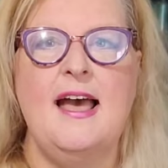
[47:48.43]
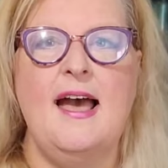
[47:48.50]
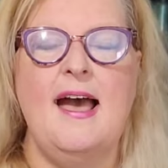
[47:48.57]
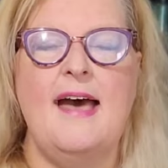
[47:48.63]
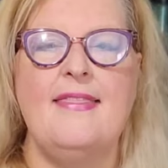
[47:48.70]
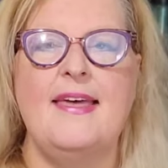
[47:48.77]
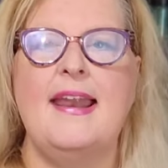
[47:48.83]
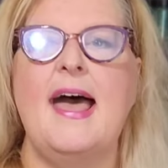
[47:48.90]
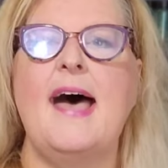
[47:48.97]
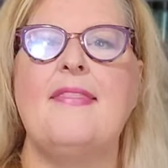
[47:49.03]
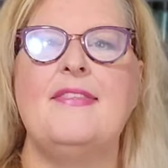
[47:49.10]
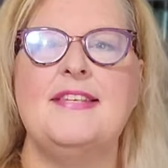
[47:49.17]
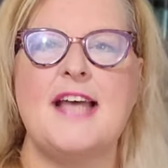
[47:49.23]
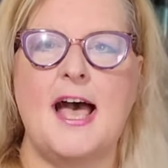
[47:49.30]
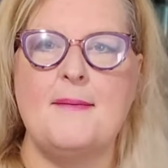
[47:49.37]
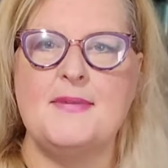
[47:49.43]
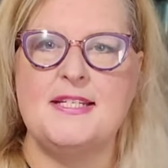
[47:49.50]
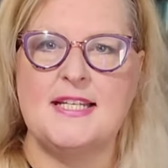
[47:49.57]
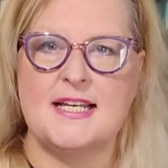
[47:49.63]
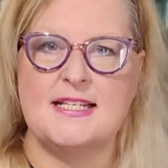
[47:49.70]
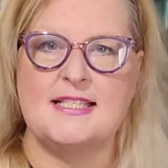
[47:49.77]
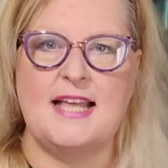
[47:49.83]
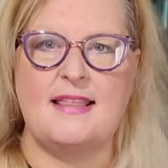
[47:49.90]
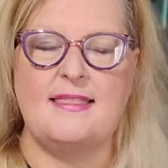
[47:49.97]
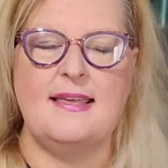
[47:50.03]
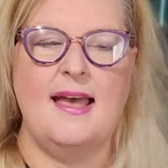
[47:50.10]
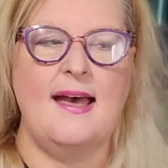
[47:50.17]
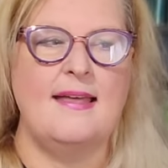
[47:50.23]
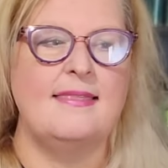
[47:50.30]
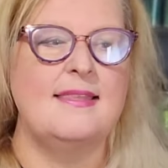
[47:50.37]
and then add the diamond dust at the
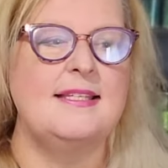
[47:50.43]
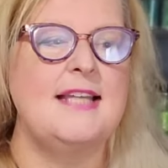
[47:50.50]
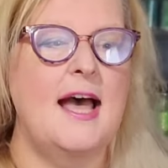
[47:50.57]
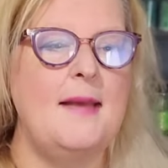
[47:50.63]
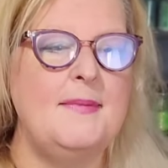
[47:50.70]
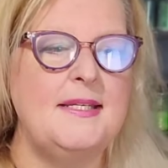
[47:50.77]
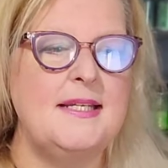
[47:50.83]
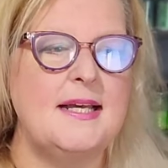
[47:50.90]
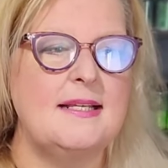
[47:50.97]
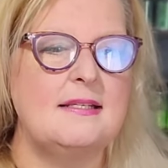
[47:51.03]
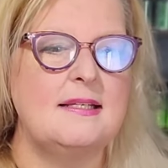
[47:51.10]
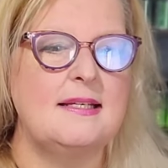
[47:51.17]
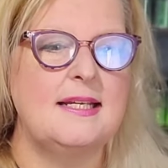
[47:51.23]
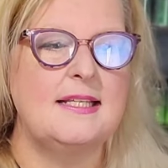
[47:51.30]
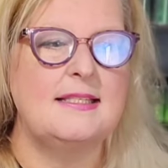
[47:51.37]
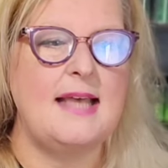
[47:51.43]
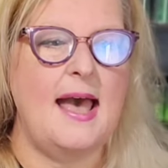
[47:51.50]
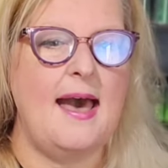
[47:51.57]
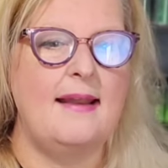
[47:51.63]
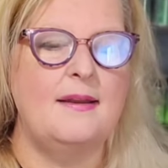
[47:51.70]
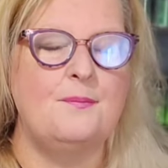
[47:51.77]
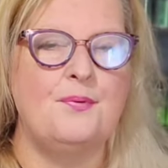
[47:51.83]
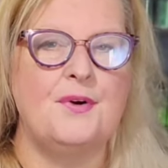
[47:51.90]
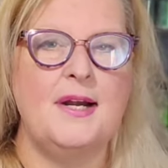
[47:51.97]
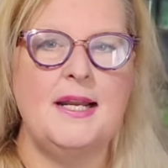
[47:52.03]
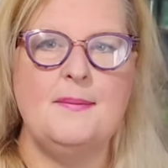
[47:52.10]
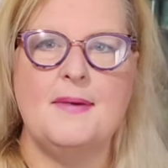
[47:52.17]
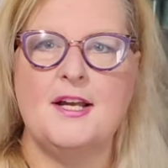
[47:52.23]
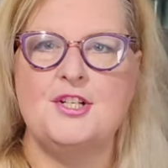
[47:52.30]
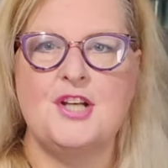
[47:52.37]
end. The diamond dust gets added pretty
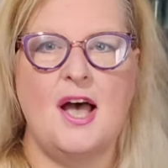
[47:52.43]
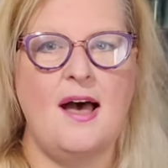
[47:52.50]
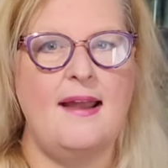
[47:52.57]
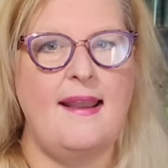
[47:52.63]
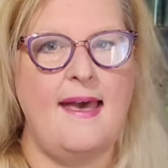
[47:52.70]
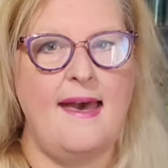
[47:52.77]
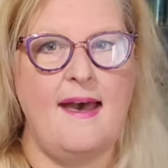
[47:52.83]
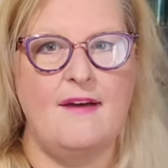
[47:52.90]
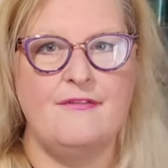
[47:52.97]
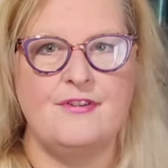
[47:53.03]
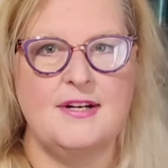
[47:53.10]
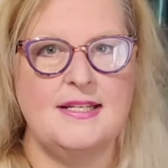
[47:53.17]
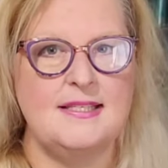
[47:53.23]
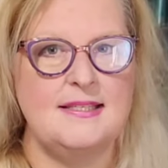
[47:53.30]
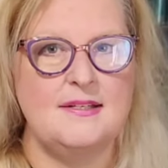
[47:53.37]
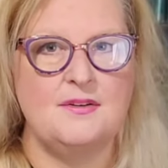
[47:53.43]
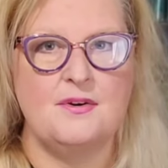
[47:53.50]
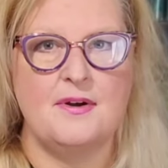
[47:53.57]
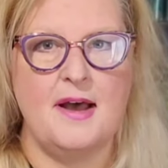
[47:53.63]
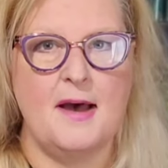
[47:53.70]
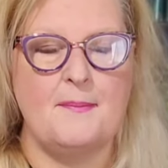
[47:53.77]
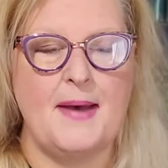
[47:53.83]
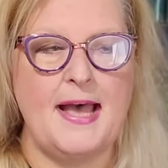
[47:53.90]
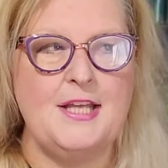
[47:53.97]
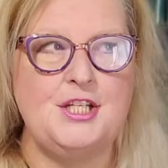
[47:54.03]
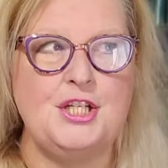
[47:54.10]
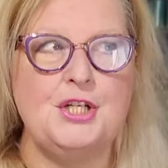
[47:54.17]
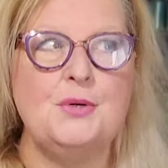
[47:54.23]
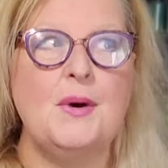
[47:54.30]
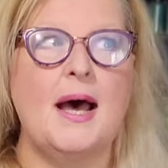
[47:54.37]
much on every single cup I
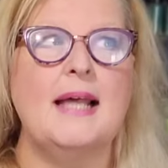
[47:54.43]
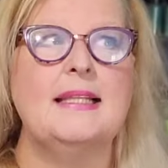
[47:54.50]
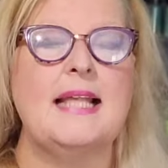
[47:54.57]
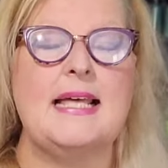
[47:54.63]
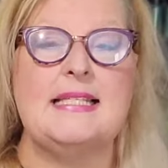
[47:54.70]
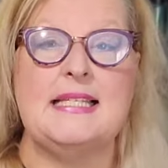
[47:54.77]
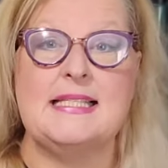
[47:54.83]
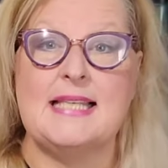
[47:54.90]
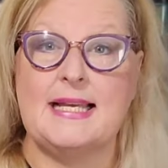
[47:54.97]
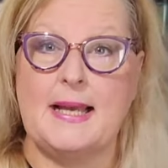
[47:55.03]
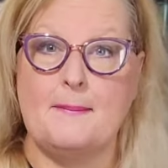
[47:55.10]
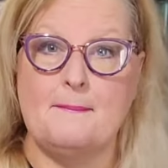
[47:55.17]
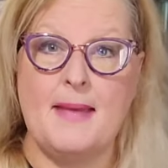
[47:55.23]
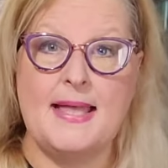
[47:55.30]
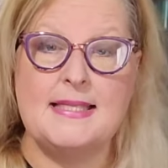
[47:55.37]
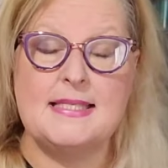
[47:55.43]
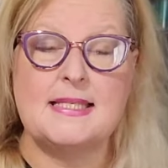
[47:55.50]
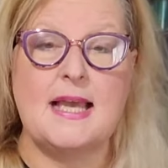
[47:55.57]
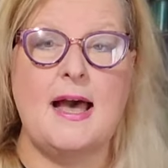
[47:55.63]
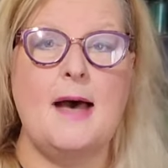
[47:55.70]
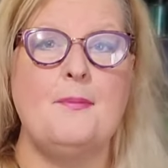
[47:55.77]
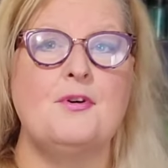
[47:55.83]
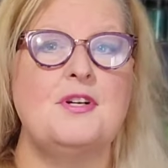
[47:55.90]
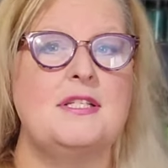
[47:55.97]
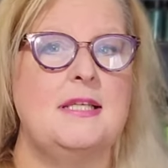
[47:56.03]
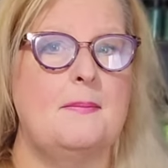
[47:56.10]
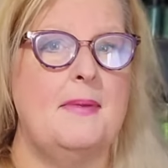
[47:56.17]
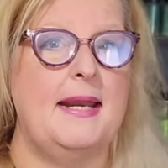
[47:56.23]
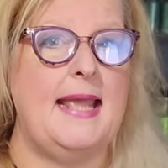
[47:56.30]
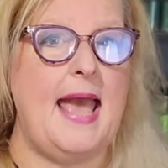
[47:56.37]
do, unless it's like a men's cup or
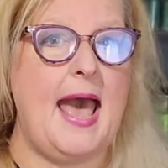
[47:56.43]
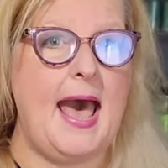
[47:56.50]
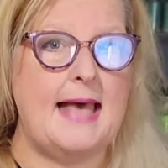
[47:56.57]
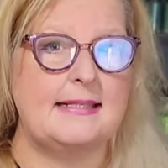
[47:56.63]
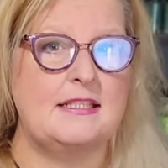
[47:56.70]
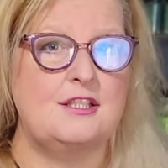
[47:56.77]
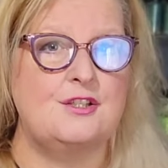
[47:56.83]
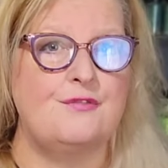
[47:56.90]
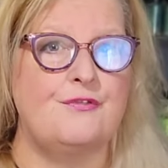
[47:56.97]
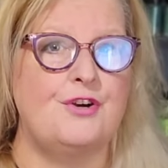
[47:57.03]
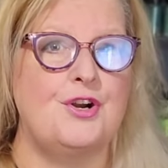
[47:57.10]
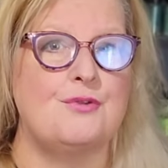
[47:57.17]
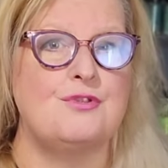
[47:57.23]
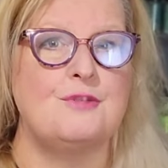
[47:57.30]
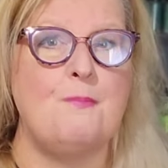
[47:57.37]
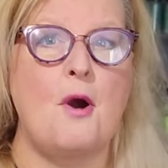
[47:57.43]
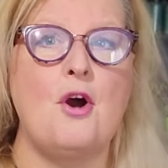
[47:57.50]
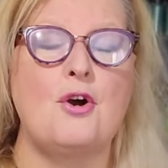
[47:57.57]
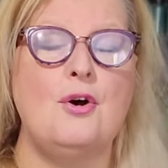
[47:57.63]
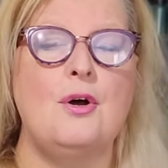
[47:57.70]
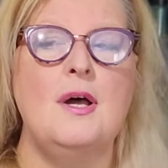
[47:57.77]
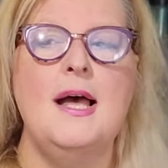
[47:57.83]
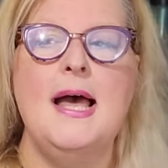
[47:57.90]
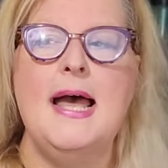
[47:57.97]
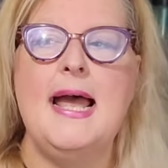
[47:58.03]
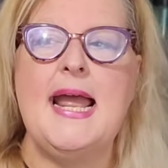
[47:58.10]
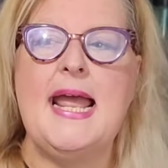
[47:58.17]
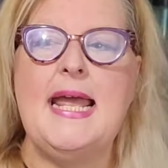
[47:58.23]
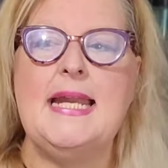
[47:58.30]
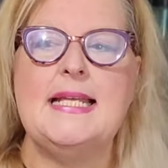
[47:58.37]
somebody asks for no sparkle.
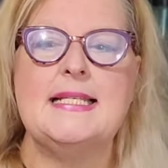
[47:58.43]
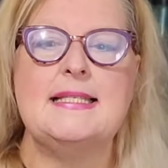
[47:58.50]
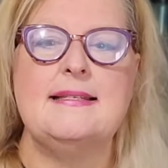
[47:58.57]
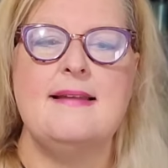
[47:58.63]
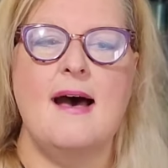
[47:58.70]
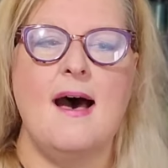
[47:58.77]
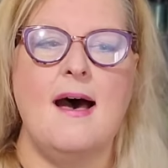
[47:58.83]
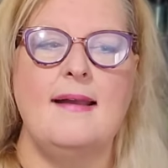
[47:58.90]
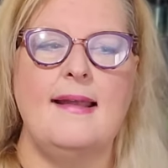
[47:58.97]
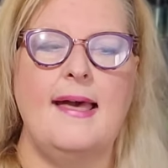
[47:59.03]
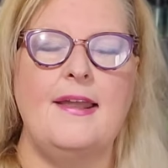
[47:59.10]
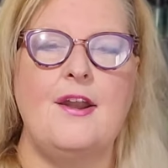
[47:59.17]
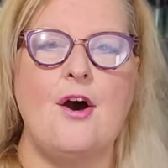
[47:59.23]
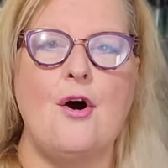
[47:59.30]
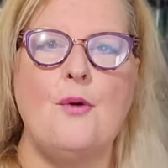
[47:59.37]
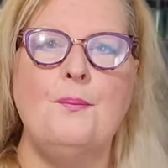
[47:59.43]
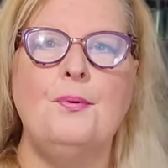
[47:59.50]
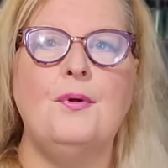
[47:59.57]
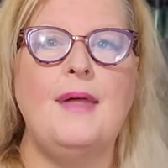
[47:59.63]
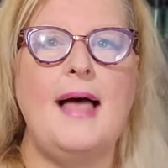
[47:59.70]
It is not an opal